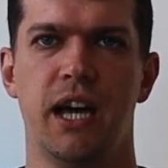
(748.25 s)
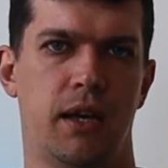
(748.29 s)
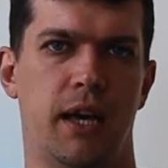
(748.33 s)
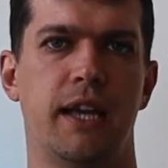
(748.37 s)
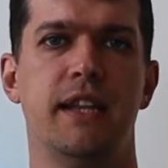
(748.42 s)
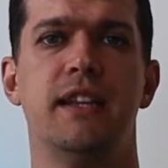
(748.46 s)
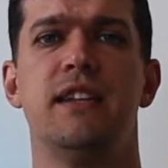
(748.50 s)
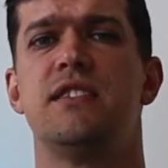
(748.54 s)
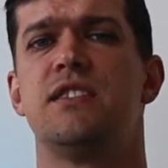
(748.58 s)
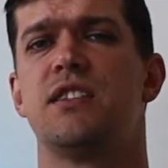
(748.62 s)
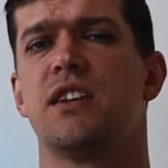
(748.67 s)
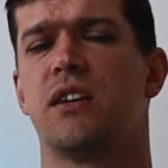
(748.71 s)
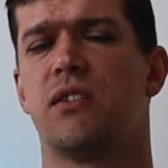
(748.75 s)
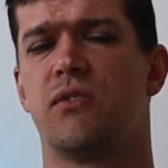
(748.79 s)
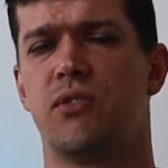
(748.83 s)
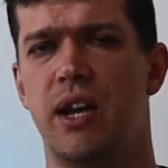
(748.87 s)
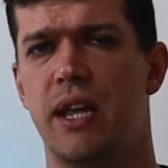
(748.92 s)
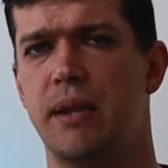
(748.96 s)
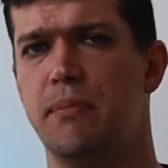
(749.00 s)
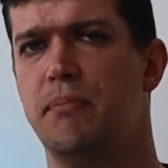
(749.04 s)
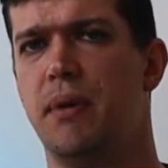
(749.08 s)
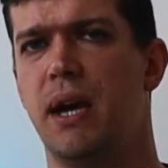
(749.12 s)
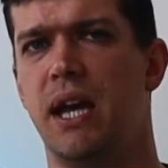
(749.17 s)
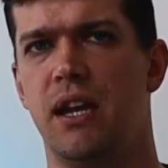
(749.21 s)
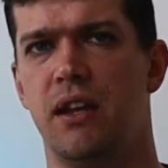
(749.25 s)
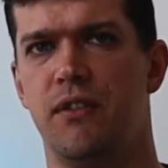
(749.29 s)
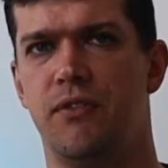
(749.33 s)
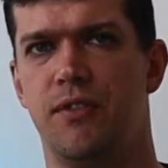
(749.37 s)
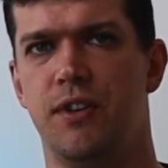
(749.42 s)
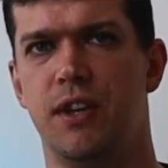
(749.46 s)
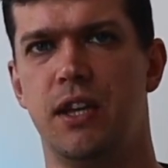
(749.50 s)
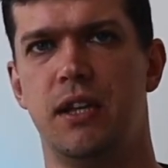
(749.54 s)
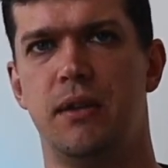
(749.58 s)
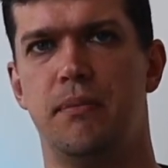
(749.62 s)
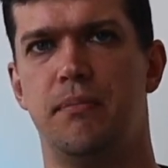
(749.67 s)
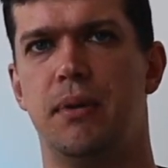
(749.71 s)
and it's a great
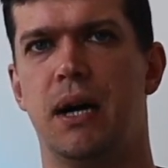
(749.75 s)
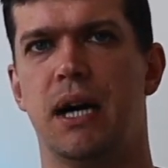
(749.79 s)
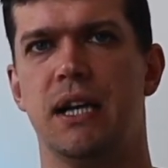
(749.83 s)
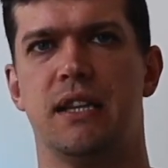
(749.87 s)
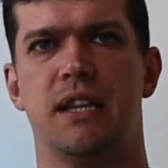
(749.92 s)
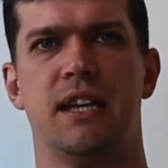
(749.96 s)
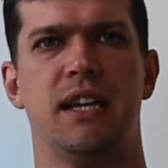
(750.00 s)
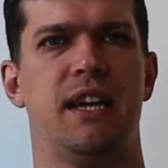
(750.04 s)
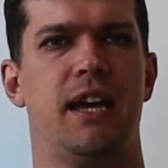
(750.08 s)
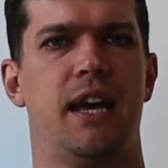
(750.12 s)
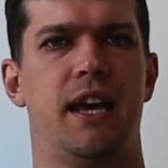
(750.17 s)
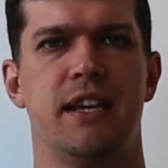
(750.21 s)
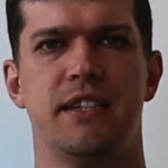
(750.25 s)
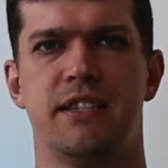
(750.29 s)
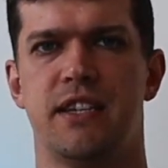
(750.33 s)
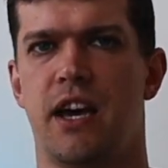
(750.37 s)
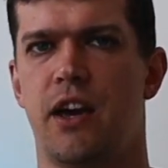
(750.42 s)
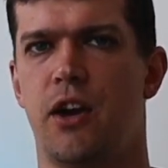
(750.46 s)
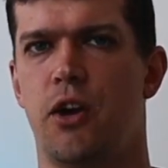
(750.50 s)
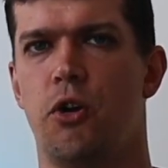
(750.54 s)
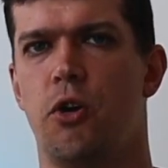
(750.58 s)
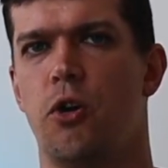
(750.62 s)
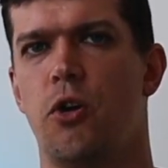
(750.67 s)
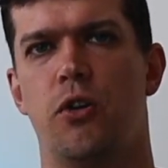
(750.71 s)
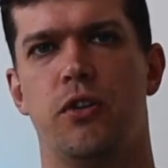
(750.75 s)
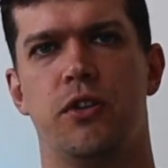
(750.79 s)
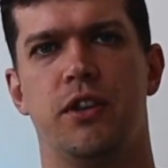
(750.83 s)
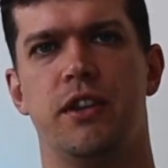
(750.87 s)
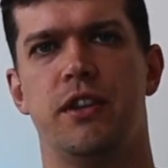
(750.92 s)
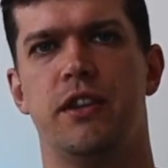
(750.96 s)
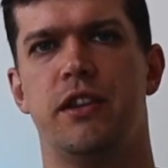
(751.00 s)
benefit, but as I heard,